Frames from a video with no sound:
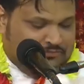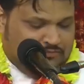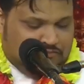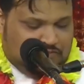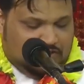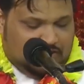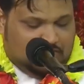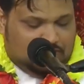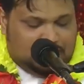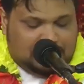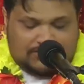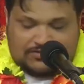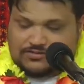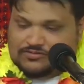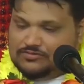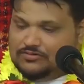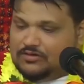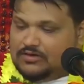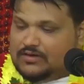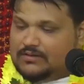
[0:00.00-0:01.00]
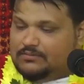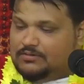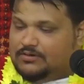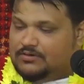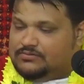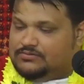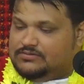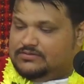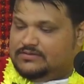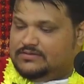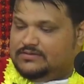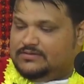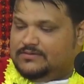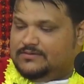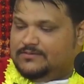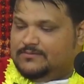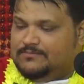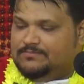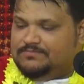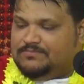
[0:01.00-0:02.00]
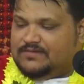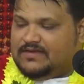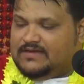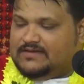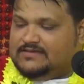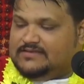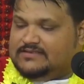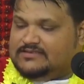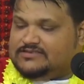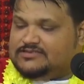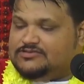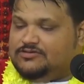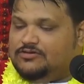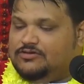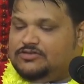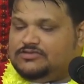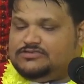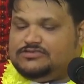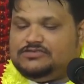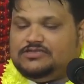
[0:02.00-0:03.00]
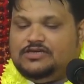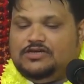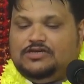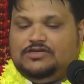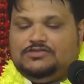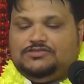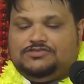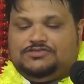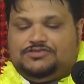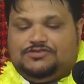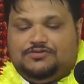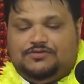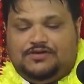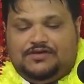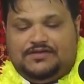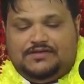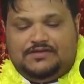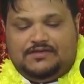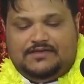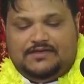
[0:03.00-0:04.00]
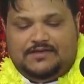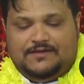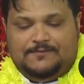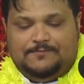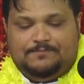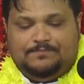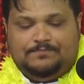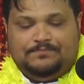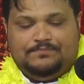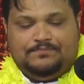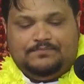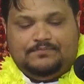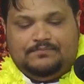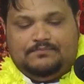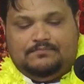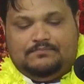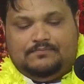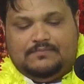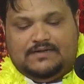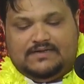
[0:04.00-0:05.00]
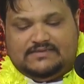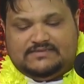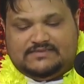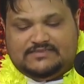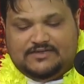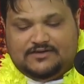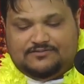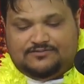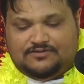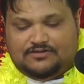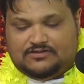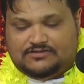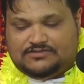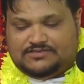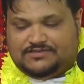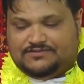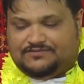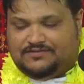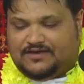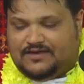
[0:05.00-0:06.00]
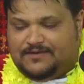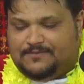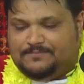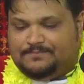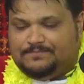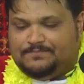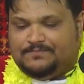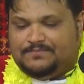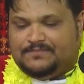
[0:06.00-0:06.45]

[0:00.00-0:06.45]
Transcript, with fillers: we are going to talk about a discourse showing the mercy of Lord Shiva,